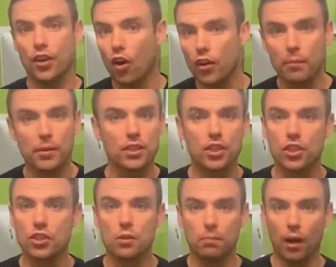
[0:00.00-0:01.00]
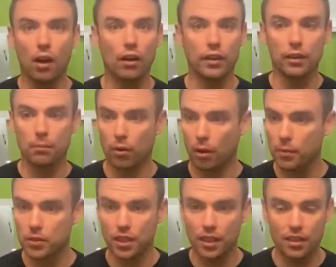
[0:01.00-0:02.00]
not in a position to buy
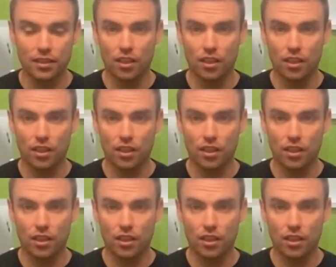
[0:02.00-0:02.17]
properties.